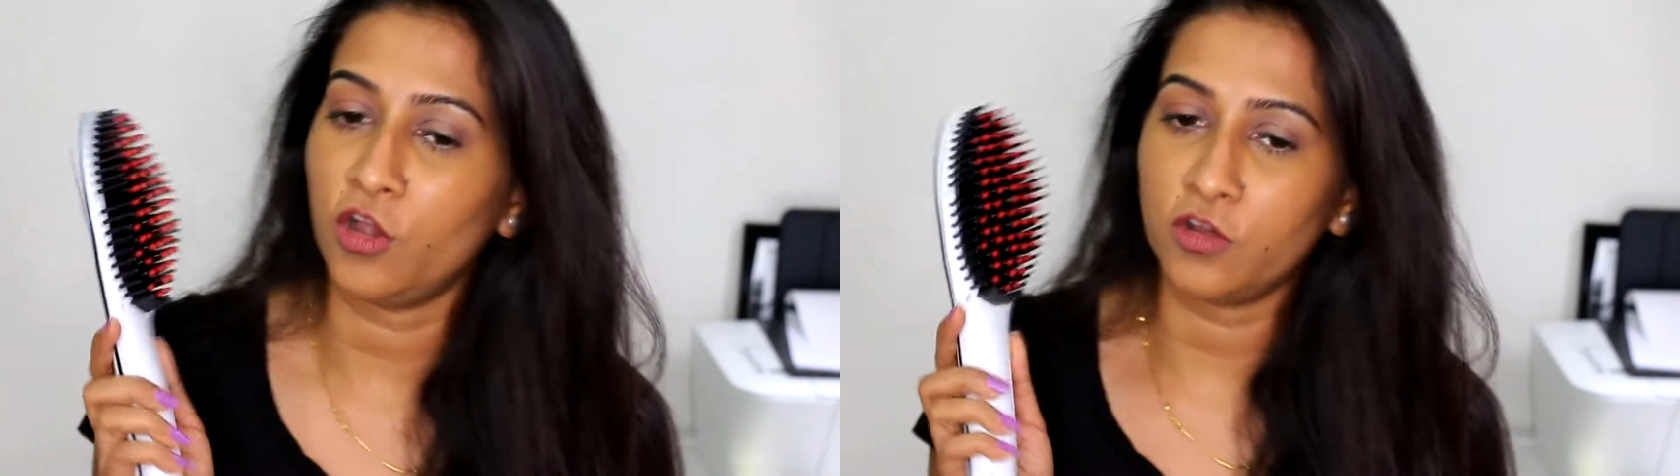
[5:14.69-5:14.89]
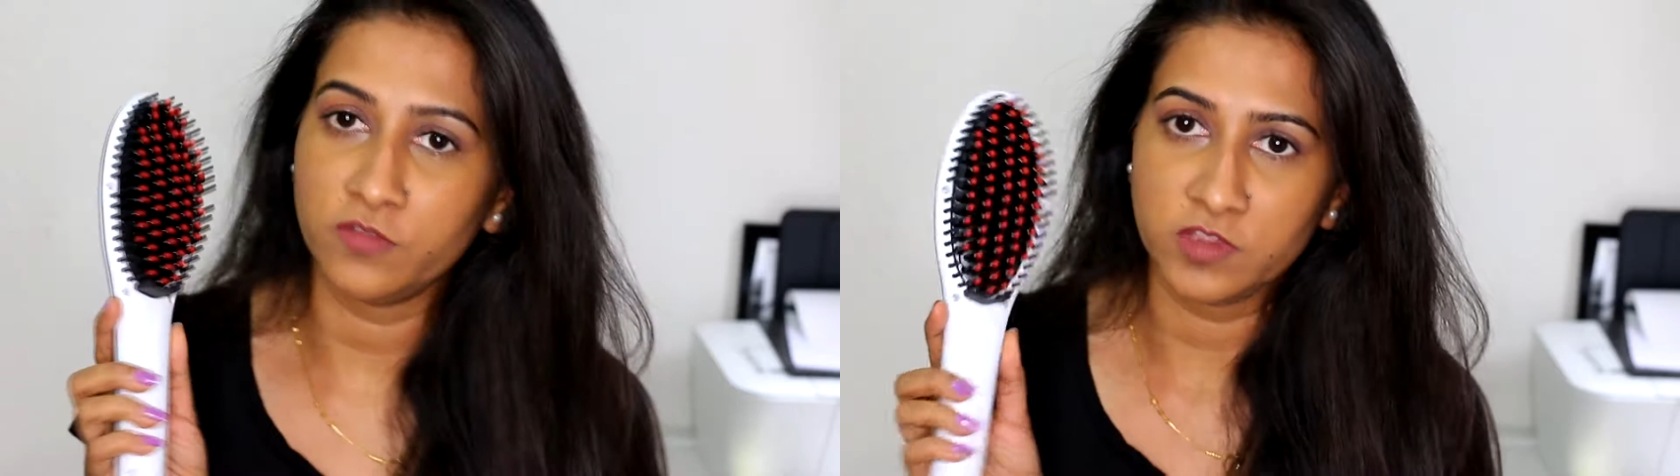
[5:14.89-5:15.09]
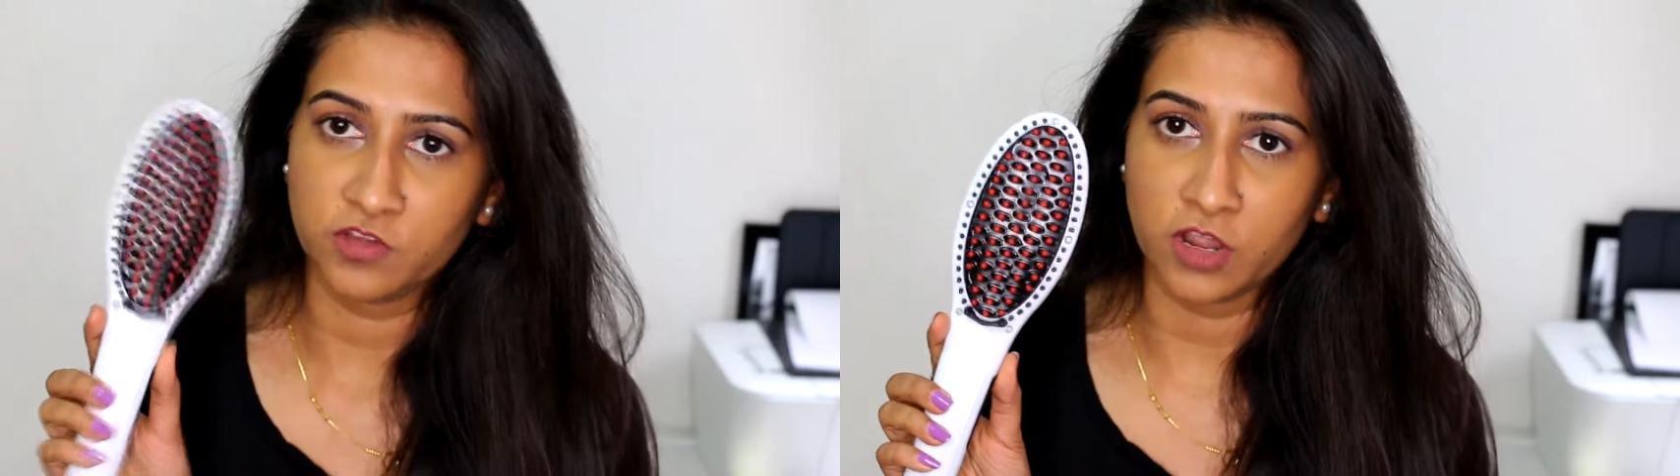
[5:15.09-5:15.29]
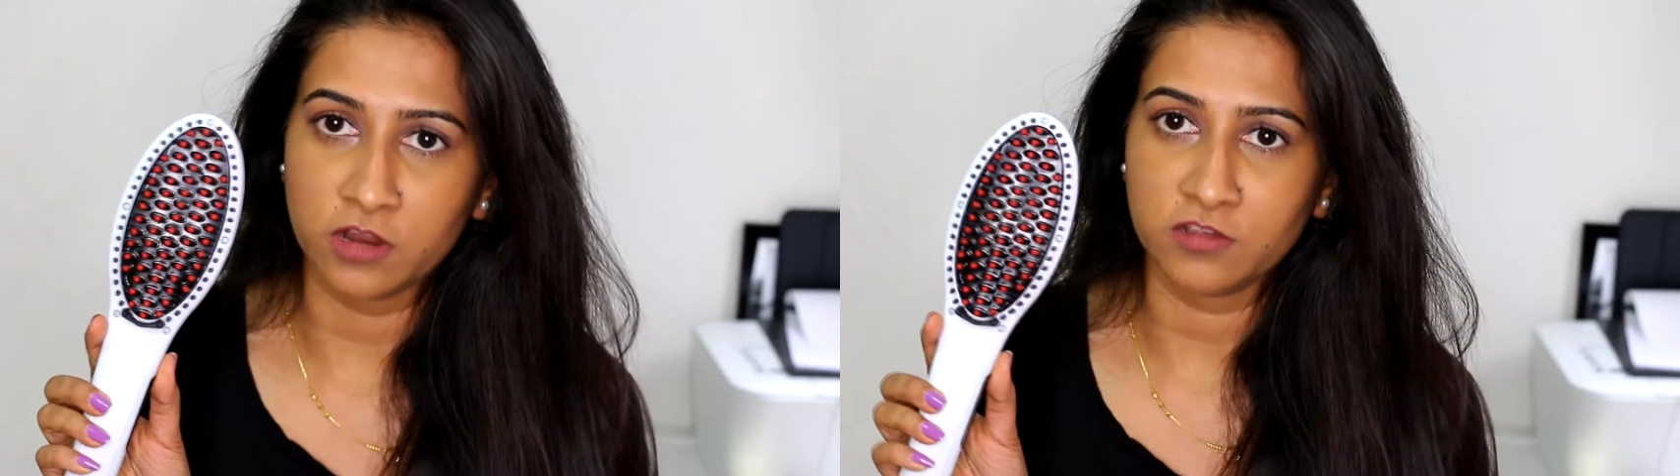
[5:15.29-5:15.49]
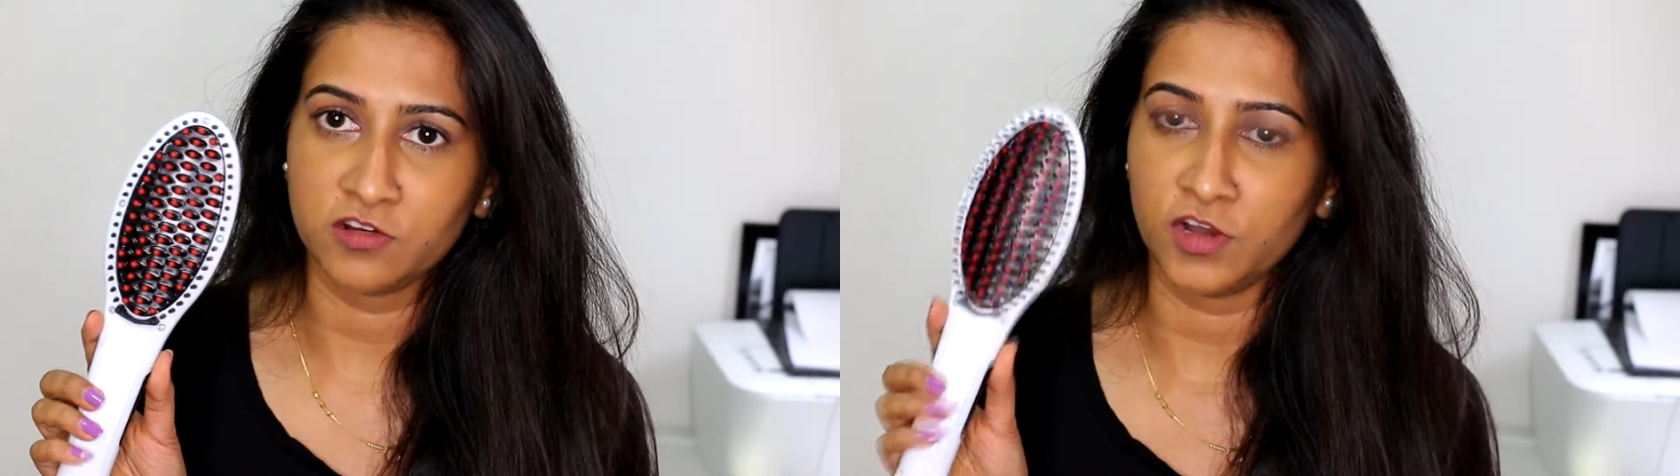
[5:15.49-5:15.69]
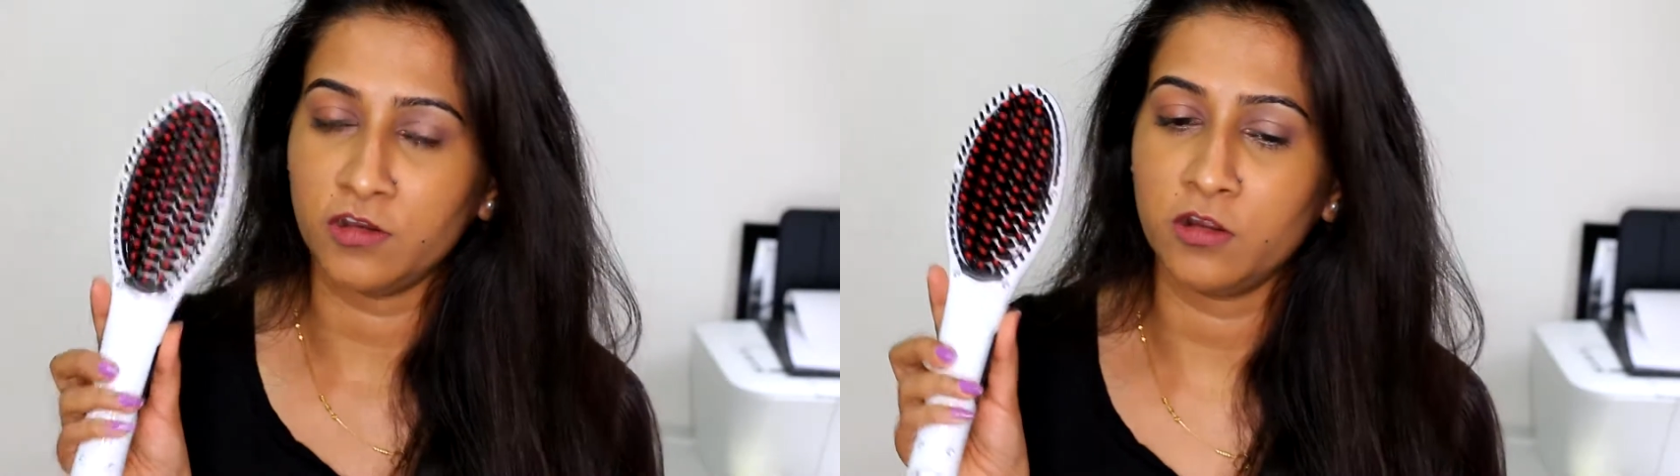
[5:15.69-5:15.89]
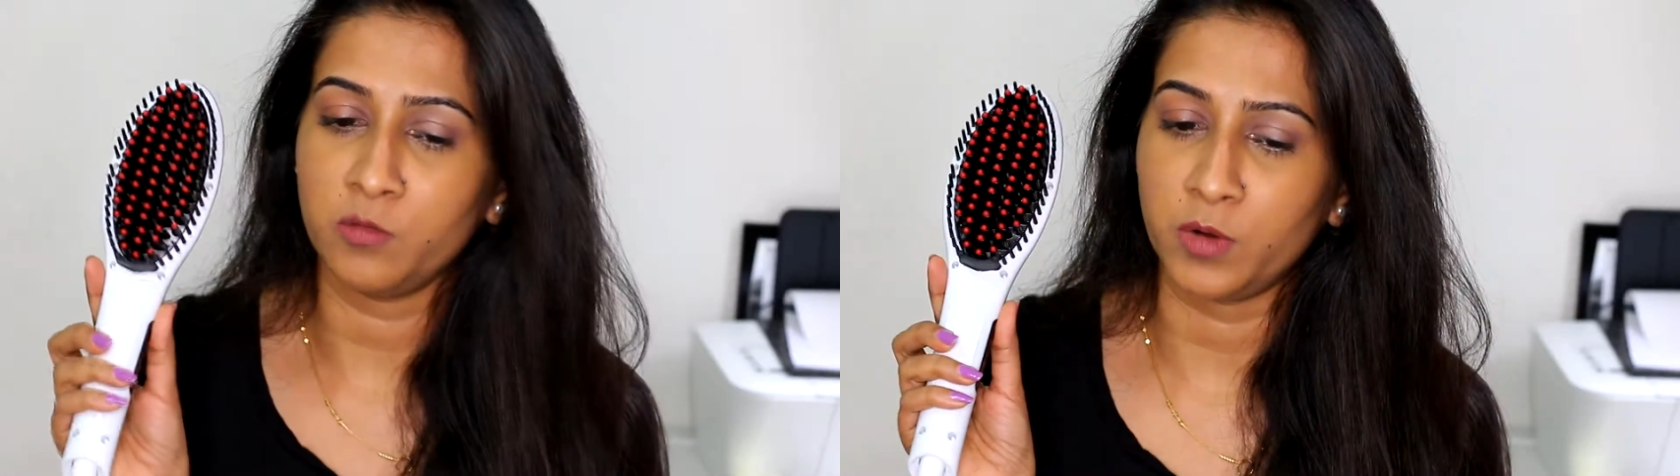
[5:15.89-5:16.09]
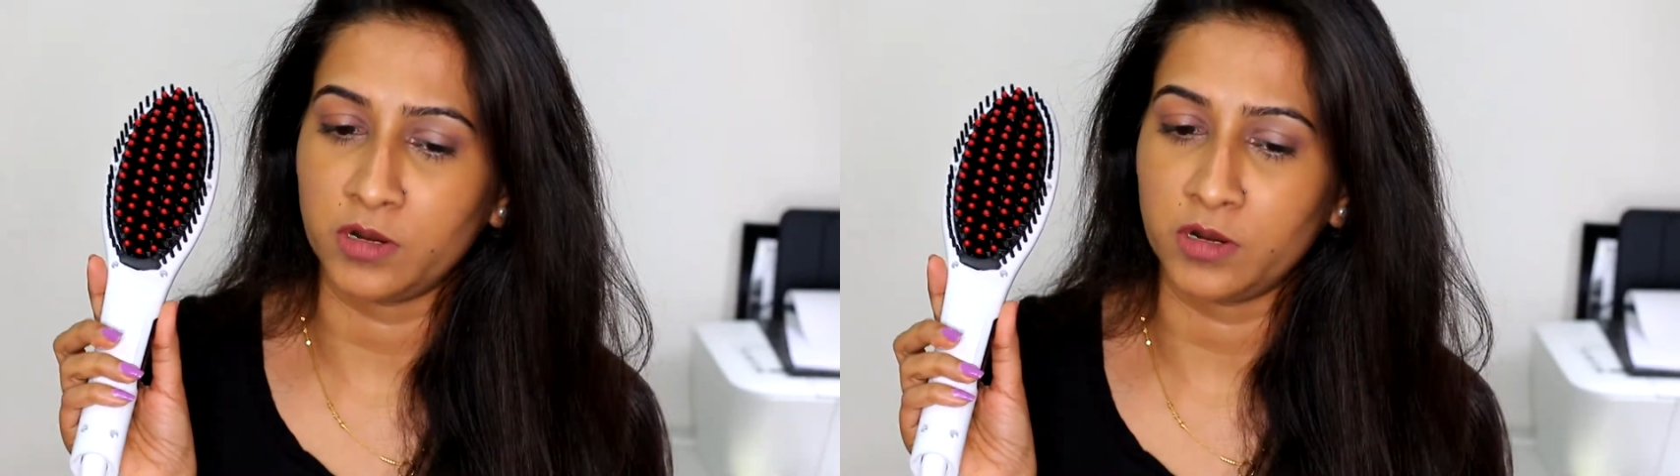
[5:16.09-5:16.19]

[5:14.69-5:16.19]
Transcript: of this hair straightener,